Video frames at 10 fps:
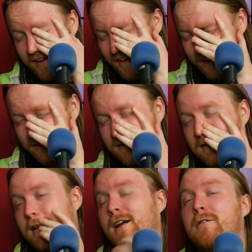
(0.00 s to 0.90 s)
yeah.
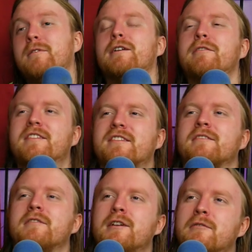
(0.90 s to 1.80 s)
You know, you know what's
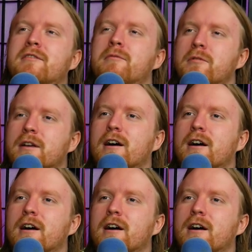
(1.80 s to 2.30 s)
you know what's really